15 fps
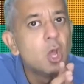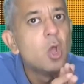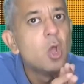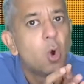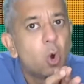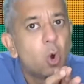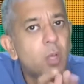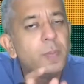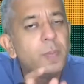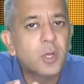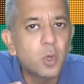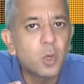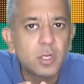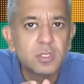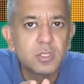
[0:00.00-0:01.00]
all
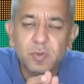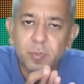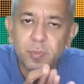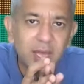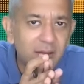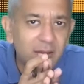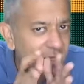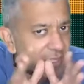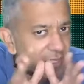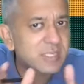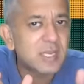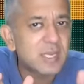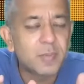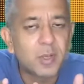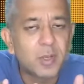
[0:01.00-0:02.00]
McDonald's will be having the same
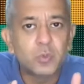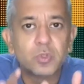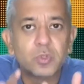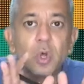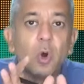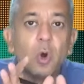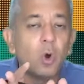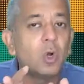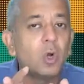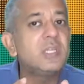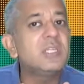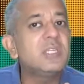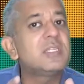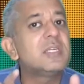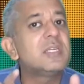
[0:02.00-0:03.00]
menus. Now all these
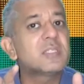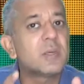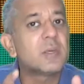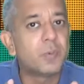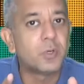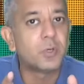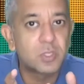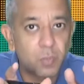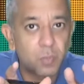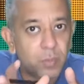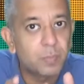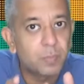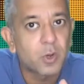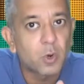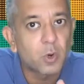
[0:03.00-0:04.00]
things are possible
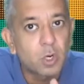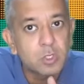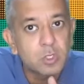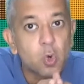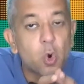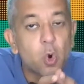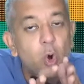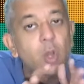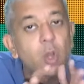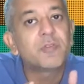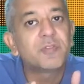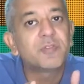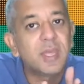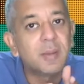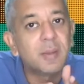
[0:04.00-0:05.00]
because all of
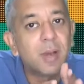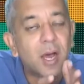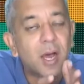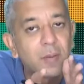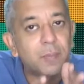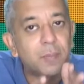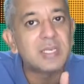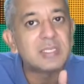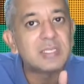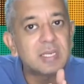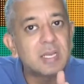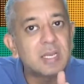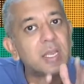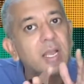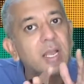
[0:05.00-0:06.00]
them are basically
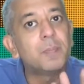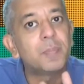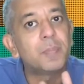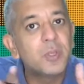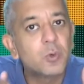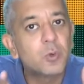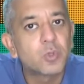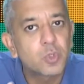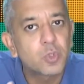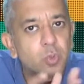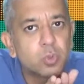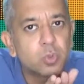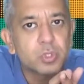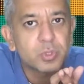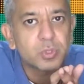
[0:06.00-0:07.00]
company owned
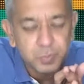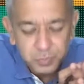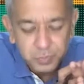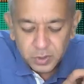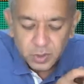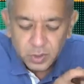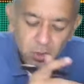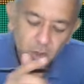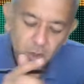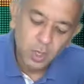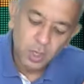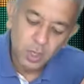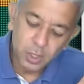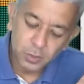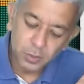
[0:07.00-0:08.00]
stores.
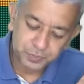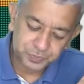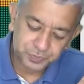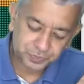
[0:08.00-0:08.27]
Now